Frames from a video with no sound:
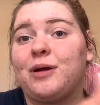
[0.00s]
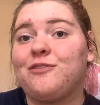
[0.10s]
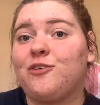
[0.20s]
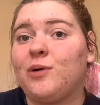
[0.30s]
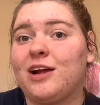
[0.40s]

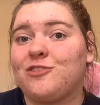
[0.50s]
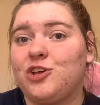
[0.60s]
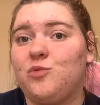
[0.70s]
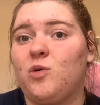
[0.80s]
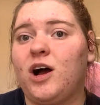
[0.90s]
for whatever
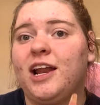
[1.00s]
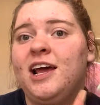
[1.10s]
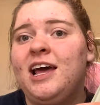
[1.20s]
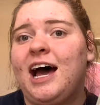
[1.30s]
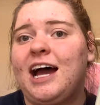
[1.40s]
you want.
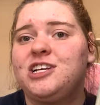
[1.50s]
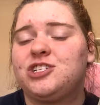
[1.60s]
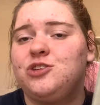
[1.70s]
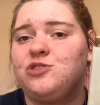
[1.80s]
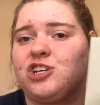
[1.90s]
I just
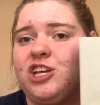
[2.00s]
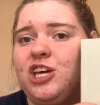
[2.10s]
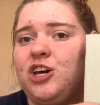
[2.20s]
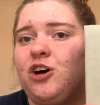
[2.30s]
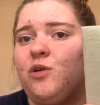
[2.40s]
usually
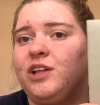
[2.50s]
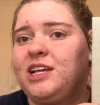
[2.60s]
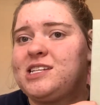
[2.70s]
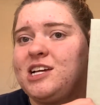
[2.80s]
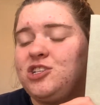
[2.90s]
go,
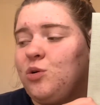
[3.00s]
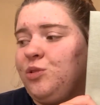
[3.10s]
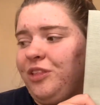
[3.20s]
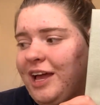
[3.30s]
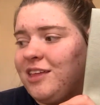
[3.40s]
unless I
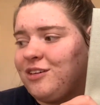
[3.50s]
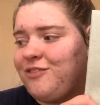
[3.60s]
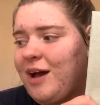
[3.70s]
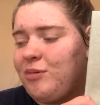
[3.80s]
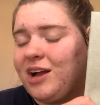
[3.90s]
don't like the
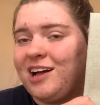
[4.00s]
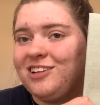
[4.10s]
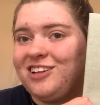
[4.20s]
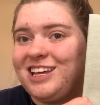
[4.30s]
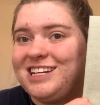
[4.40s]
fabric
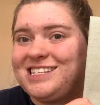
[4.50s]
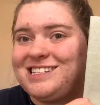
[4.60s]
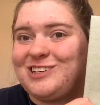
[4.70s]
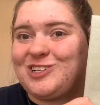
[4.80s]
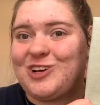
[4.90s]
color that it's
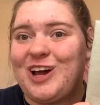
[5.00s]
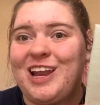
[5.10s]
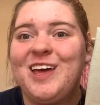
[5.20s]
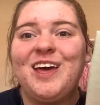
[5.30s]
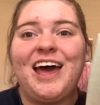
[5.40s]
stitched
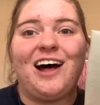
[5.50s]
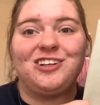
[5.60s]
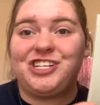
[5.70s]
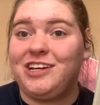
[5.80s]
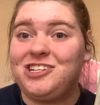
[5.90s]
on, I'll
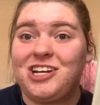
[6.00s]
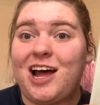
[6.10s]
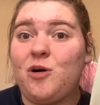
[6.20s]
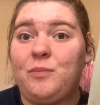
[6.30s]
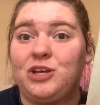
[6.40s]
change it
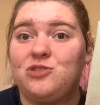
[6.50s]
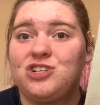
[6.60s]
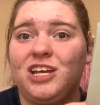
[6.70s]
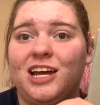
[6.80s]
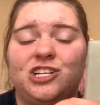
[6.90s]
out. But
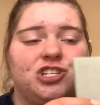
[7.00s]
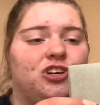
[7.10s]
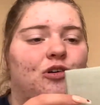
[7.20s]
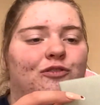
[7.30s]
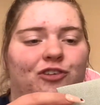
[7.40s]
usually I just
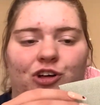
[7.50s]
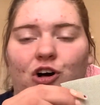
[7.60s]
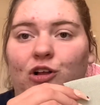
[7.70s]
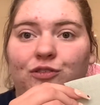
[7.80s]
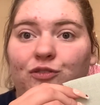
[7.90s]
go for the
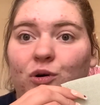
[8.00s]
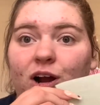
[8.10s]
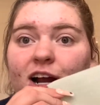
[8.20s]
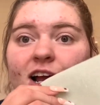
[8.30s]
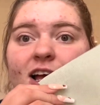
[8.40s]
called
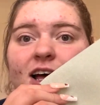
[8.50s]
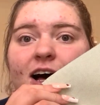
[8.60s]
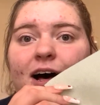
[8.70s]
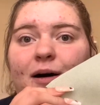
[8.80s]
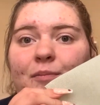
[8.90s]
for
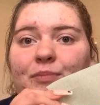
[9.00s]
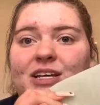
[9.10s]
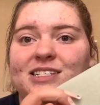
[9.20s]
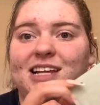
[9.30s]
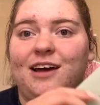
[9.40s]

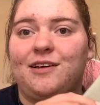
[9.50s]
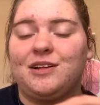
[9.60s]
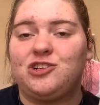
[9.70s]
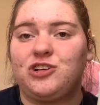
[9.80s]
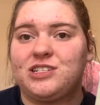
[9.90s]
because I
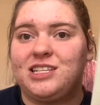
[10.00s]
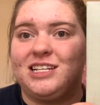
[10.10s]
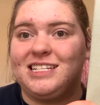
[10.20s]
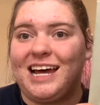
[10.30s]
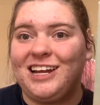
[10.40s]
trust the
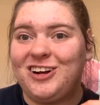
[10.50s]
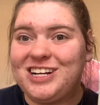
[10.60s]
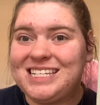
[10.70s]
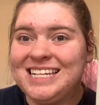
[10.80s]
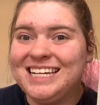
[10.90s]

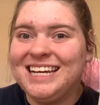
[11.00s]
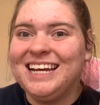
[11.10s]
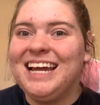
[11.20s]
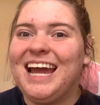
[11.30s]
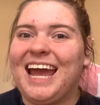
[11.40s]
designers.
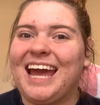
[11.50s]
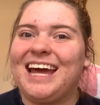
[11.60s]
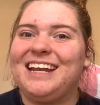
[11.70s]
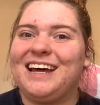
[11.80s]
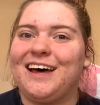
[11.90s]

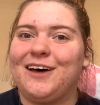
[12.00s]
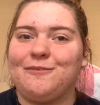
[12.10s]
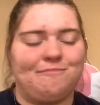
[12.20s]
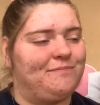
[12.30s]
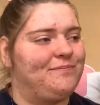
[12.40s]

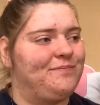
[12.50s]
And